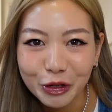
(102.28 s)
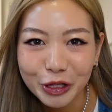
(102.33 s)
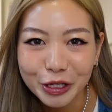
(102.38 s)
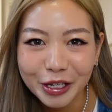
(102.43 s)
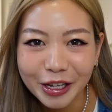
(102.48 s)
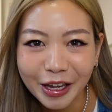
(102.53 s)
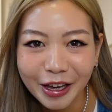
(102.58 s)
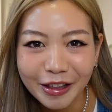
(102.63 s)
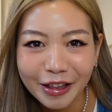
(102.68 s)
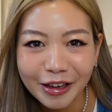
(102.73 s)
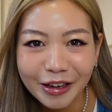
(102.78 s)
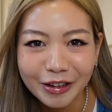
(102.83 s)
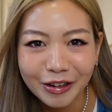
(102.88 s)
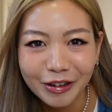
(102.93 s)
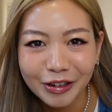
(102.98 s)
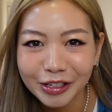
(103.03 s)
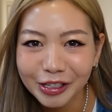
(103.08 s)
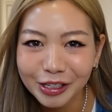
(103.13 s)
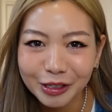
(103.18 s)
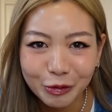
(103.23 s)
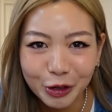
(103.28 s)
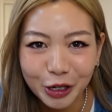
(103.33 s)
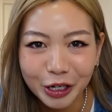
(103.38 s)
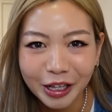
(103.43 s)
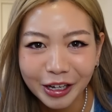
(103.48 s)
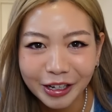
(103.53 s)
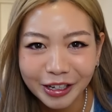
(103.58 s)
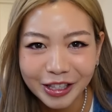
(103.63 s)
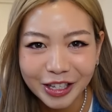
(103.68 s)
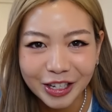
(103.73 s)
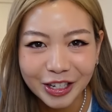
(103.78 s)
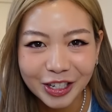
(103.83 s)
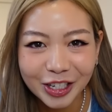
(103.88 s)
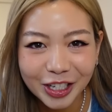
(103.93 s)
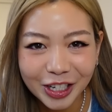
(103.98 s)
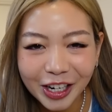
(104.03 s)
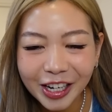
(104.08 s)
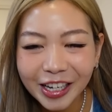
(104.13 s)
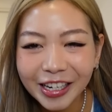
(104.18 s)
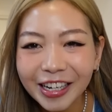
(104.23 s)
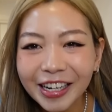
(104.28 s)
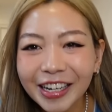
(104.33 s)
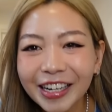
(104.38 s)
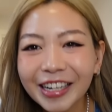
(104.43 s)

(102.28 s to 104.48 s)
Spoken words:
put together and not just wear like a t-shirt.